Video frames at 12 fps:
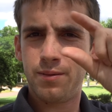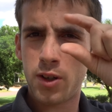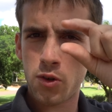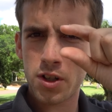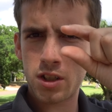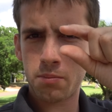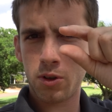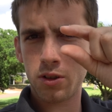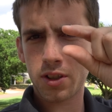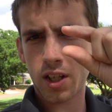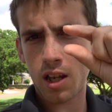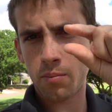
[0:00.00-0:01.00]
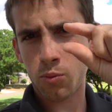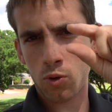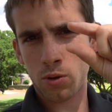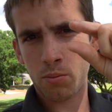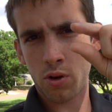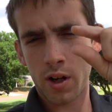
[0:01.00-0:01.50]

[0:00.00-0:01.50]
Very small skateboard